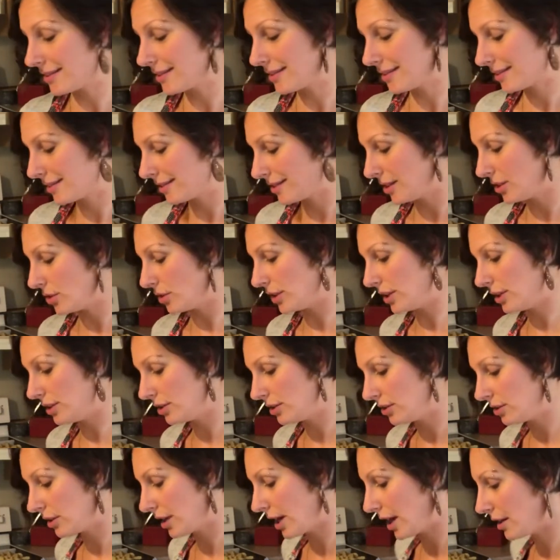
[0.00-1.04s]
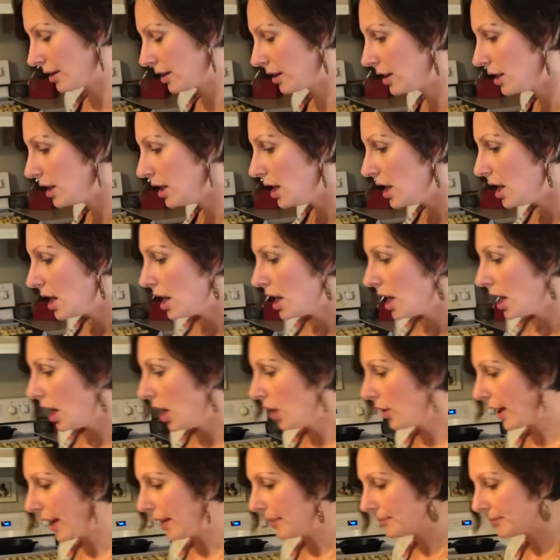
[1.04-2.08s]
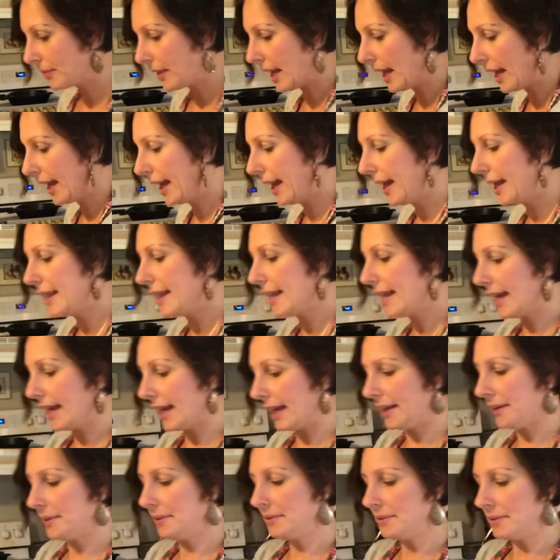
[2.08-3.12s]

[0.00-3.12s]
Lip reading: You don't need to do that. Okay, and then